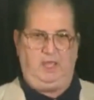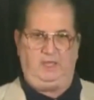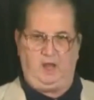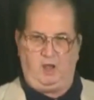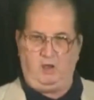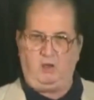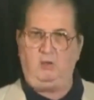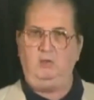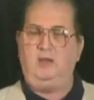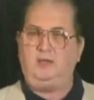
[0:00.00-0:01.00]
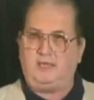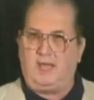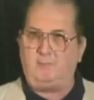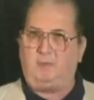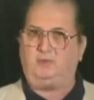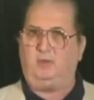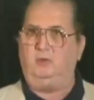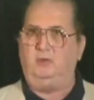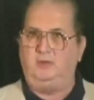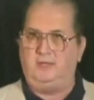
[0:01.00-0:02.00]
in all
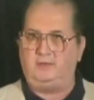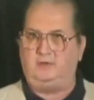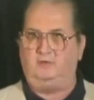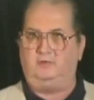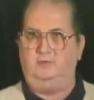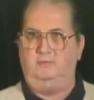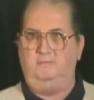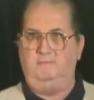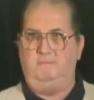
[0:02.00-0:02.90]
capital letters.